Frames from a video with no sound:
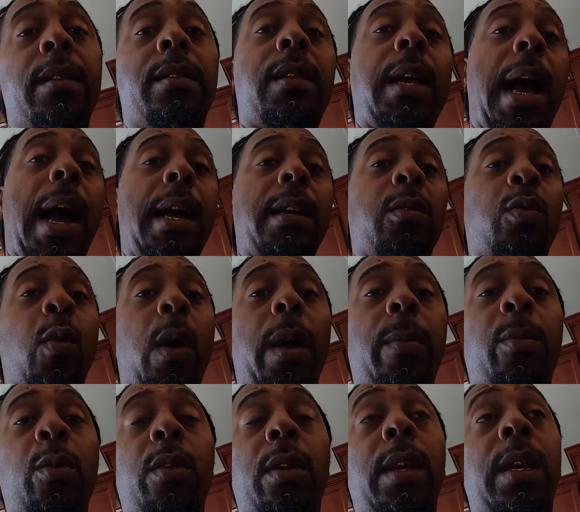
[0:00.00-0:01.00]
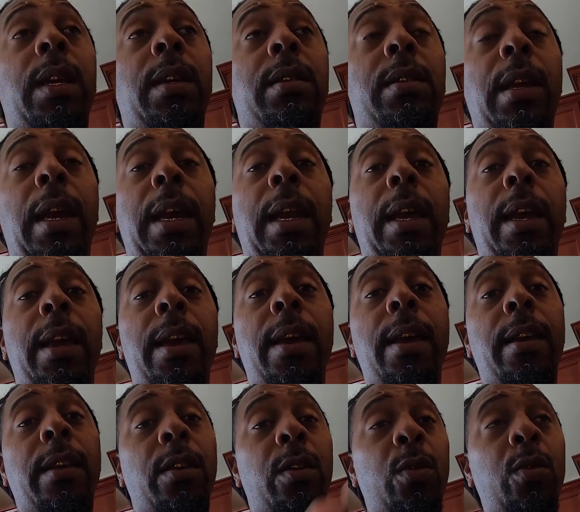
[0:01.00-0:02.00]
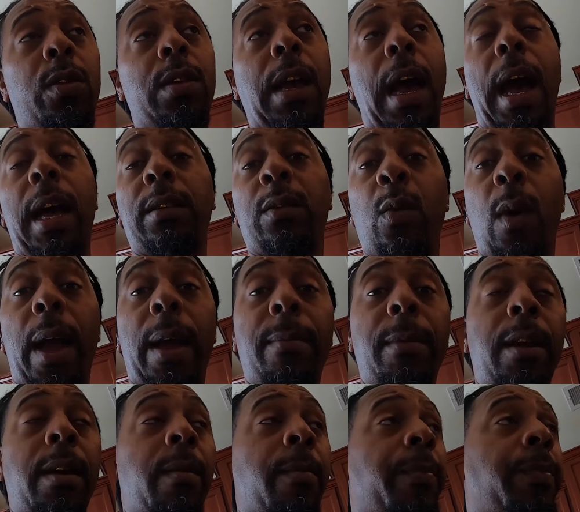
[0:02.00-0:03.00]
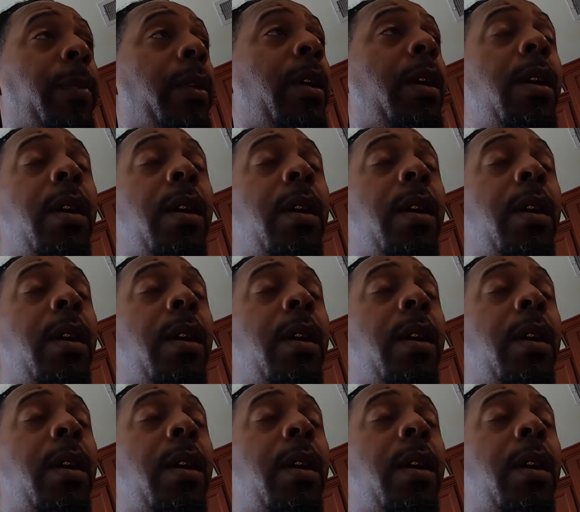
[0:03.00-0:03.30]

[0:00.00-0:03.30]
sideswipe you, and then say that you sideswipe them.